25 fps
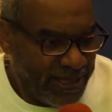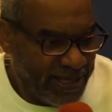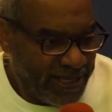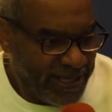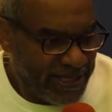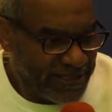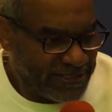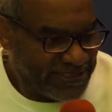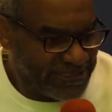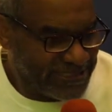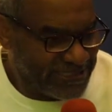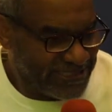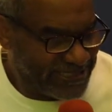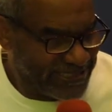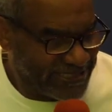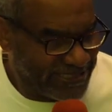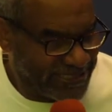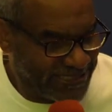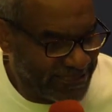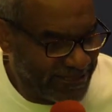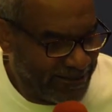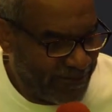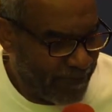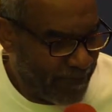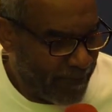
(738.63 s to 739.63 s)

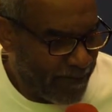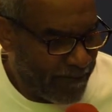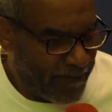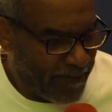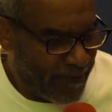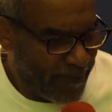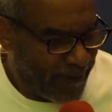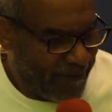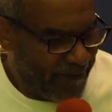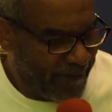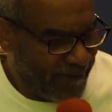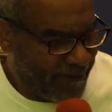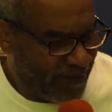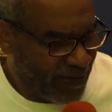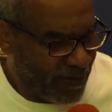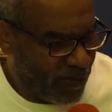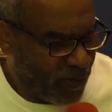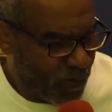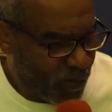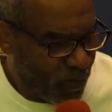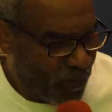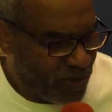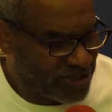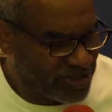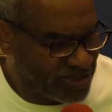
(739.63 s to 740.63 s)
it's,
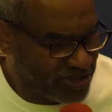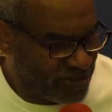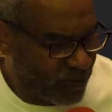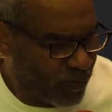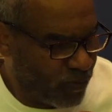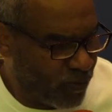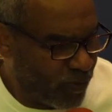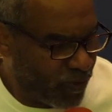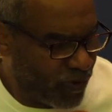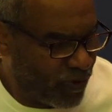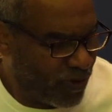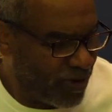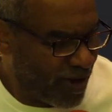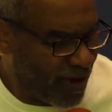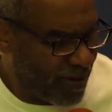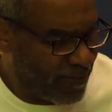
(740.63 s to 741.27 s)
what's the word?